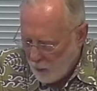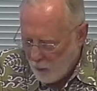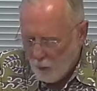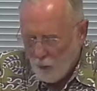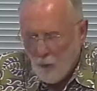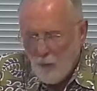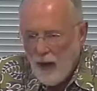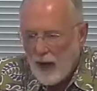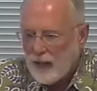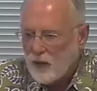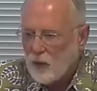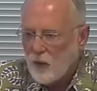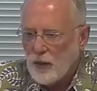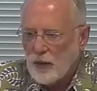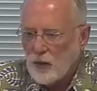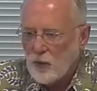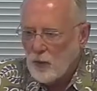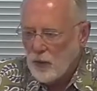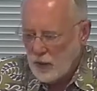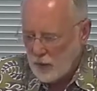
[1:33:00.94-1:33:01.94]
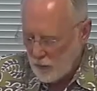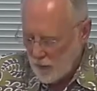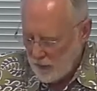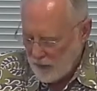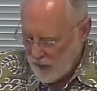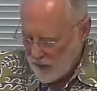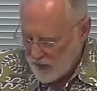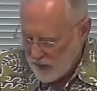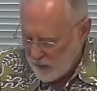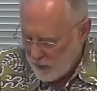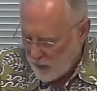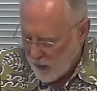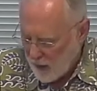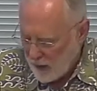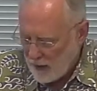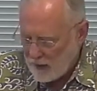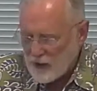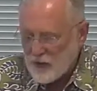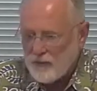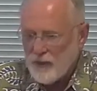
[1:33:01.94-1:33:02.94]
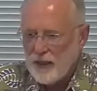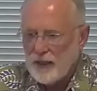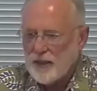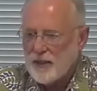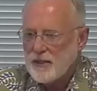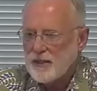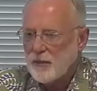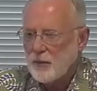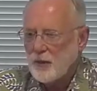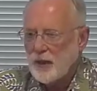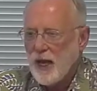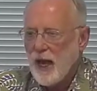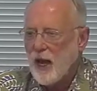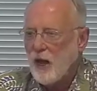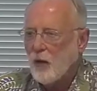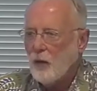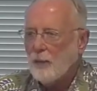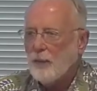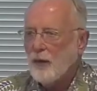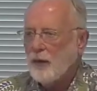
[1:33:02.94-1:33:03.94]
might want to work with these products because it would help